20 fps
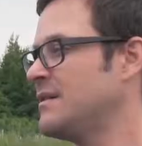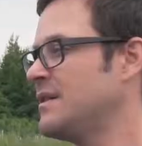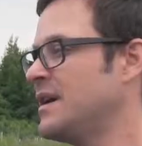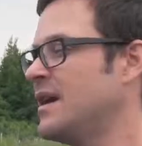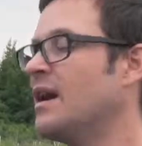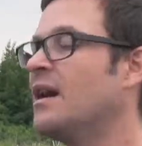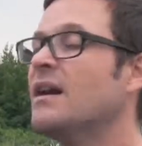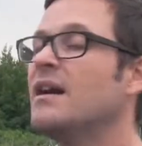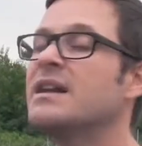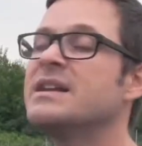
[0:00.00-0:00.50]

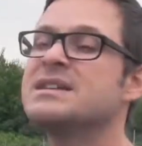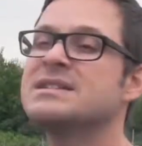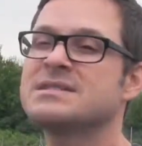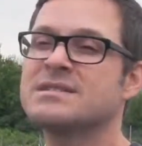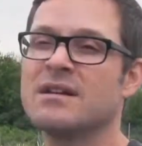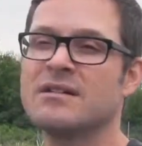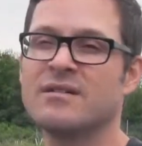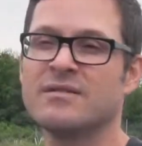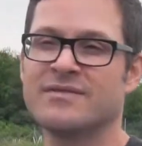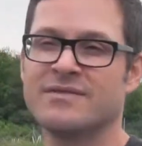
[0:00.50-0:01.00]
a
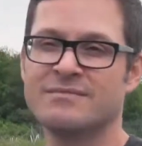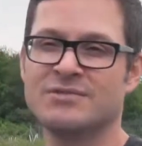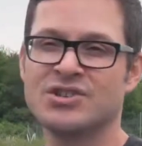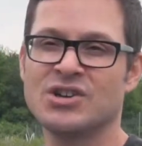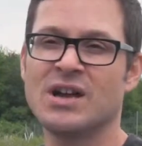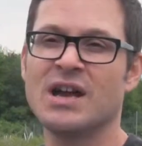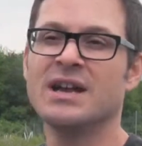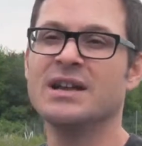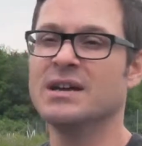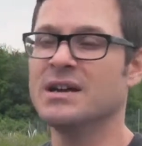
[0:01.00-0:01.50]
honeysuckle from
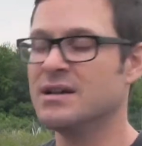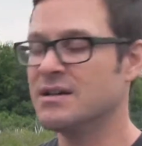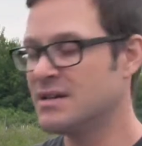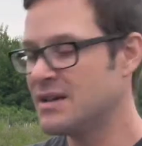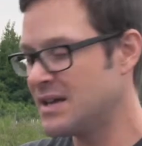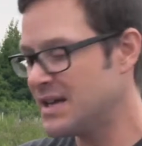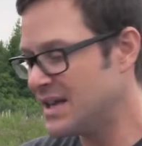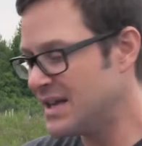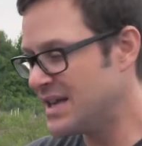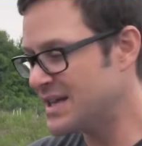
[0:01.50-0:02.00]
China
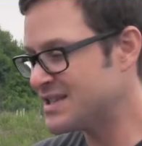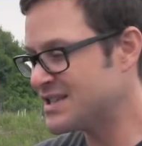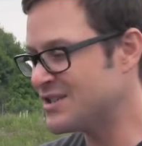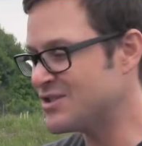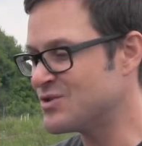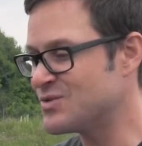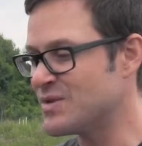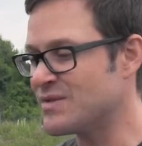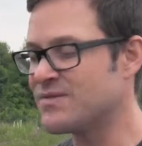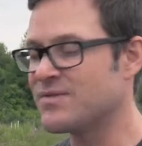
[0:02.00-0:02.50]
gets
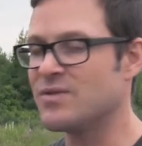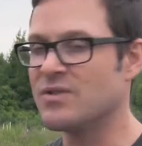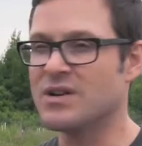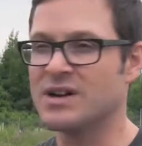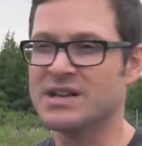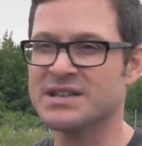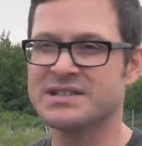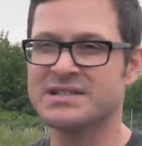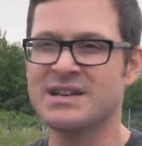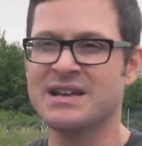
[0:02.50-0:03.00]
into a
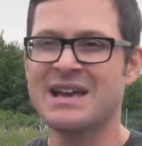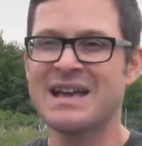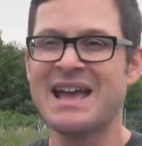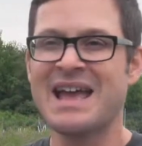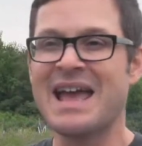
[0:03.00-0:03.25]
forest